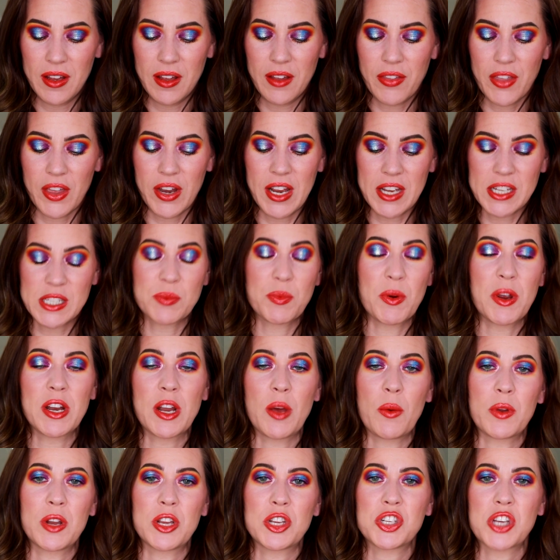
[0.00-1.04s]
The next brand I
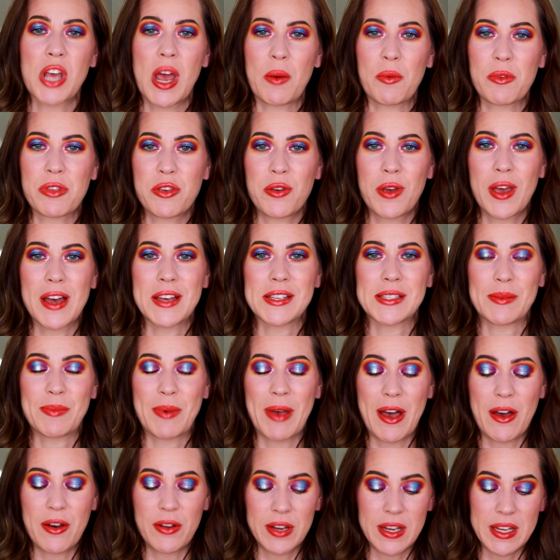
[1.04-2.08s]
want to chat with you guys
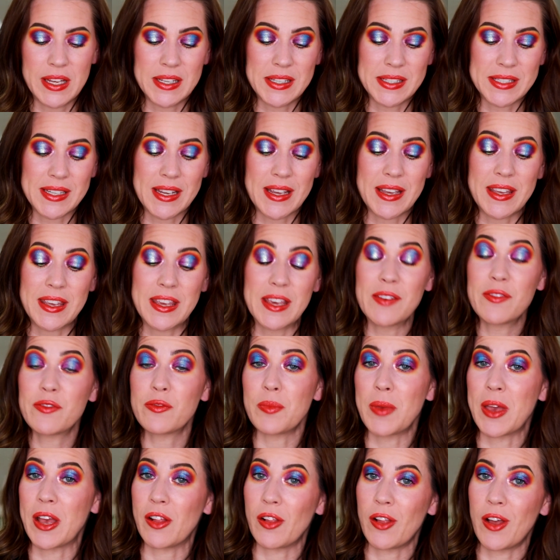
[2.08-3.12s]
about is Give
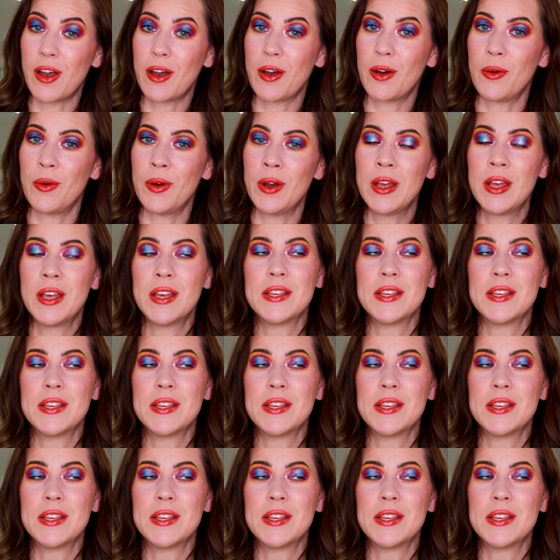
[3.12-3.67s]
Me Glow.